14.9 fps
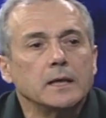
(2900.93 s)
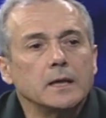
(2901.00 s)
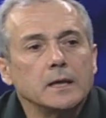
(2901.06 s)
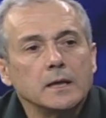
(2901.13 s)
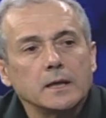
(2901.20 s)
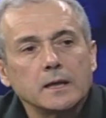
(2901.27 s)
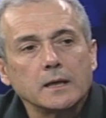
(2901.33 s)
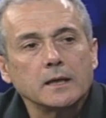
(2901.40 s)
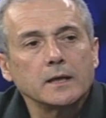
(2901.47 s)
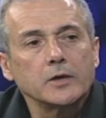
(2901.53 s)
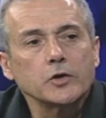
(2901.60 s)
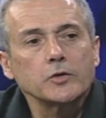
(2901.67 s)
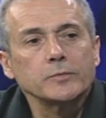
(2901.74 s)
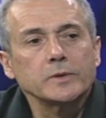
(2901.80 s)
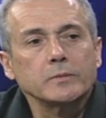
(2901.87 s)

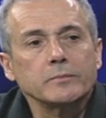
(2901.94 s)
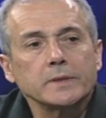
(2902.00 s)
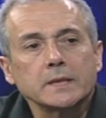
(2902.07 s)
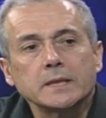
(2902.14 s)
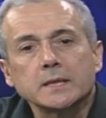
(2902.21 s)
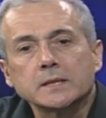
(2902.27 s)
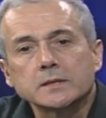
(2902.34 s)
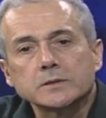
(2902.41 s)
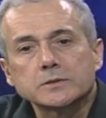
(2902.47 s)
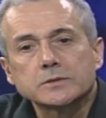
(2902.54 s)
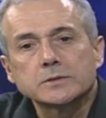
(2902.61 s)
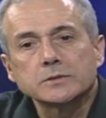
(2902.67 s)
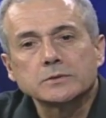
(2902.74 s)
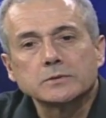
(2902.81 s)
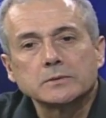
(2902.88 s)
uh, human being
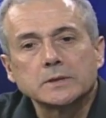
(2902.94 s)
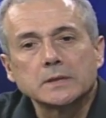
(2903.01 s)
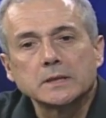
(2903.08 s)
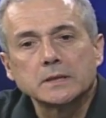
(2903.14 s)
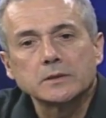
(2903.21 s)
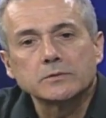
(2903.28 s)
to uh,